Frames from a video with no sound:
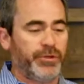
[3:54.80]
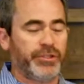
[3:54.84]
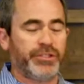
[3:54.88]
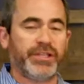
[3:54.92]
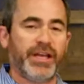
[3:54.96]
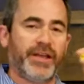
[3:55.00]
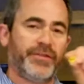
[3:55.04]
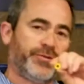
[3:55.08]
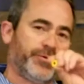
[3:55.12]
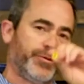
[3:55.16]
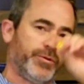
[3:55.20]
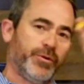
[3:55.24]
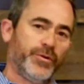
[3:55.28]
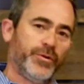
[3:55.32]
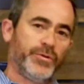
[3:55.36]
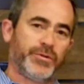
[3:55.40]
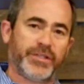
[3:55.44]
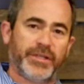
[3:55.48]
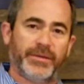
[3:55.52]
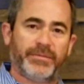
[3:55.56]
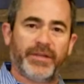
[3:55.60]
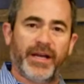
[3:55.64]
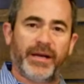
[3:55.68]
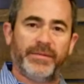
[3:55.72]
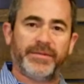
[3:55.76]
push that through,
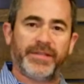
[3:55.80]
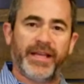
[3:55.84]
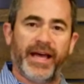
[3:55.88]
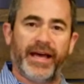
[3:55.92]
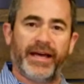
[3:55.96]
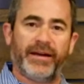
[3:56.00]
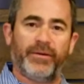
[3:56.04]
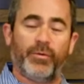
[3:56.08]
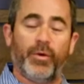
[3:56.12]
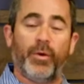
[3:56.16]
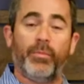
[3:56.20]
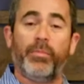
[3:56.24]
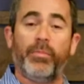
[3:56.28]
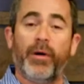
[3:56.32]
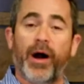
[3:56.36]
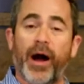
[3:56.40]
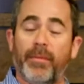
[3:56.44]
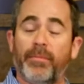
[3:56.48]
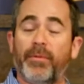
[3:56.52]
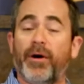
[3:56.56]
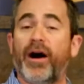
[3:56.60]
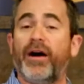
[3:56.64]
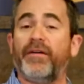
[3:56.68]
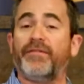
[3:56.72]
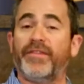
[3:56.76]
sometimes that will
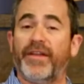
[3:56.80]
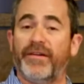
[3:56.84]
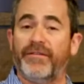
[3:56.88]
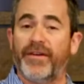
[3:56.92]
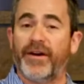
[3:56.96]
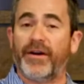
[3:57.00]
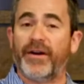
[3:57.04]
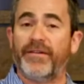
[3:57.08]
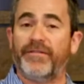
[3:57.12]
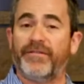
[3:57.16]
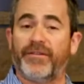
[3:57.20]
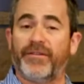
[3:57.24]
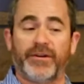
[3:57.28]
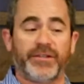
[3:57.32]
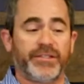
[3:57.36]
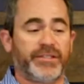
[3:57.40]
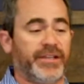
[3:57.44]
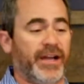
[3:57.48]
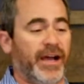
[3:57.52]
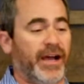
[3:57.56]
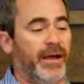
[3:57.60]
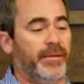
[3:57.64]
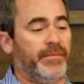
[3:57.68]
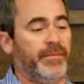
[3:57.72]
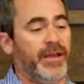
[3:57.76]
pop off the very first
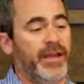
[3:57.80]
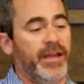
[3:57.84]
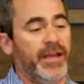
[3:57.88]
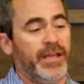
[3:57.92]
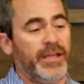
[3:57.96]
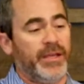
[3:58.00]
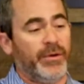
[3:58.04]
time.